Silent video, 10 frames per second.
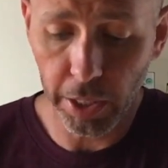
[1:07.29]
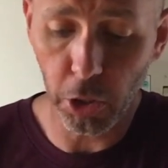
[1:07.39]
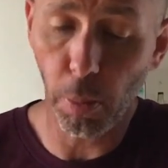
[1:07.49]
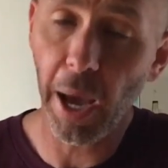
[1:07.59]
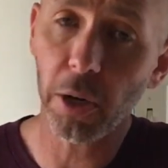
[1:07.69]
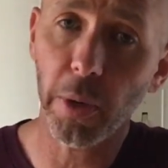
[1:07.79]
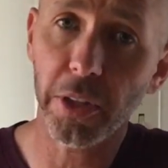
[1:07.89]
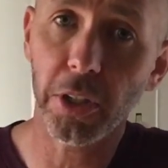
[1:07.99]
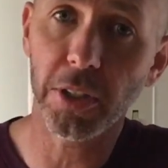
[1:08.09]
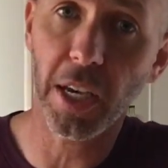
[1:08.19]
And no matter
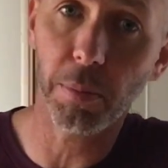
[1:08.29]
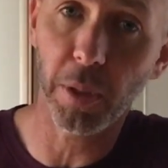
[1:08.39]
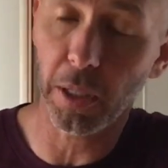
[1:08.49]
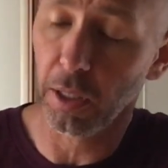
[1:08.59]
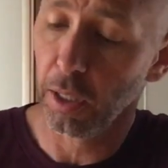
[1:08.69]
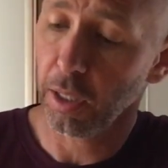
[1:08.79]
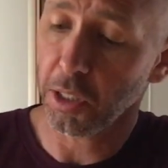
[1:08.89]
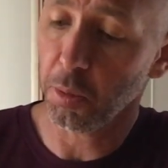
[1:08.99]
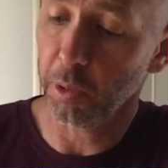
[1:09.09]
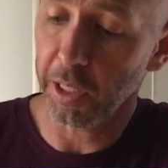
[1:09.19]
whether you're taping
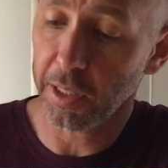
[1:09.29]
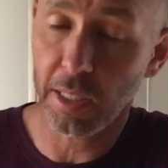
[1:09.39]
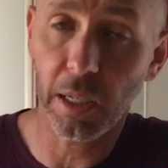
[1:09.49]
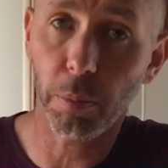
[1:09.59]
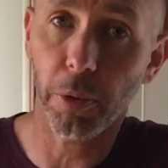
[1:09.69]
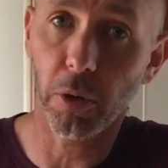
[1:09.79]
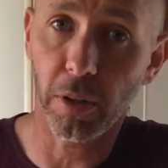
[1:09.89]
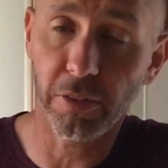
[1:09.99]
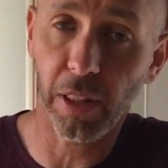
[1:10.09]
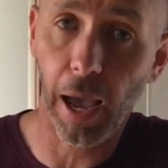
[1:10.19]
a split tip
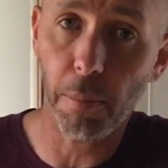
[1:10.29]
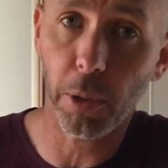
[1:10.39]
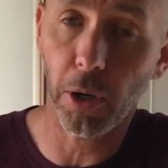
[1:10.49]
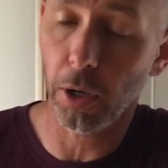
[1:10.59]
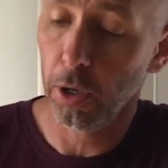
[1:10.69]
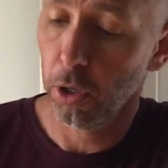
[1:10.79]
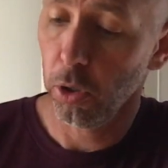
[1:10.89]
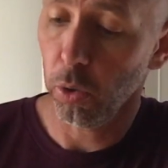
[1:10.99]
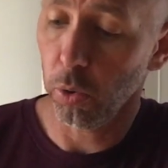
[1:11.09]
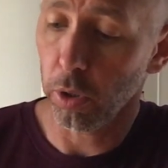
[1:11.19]
or a flapper
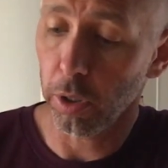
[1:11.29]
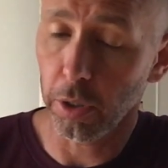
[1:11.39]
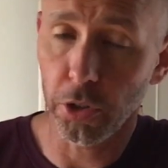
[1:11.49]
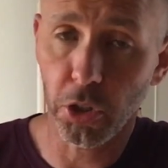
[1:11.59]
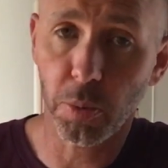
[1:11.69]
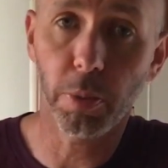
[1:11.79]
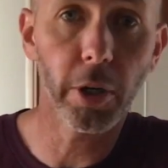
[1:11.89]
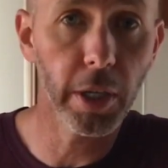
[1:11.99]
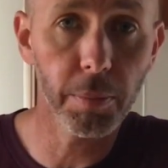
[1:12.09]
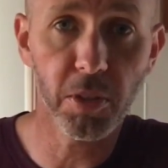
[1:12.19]
or just
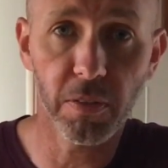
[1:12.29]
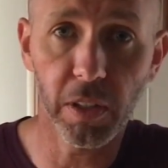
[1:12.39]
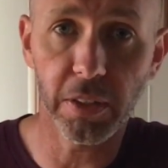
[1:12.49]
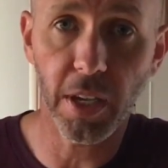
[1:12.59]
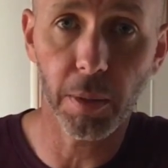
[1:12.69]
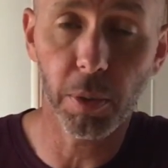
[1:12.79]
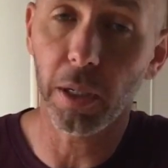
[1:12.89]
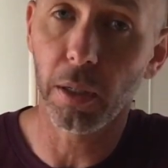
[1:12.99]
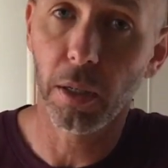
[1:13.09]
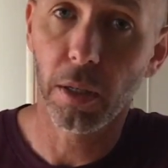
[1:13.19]
preemptively
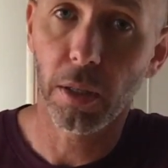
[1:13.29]
taping,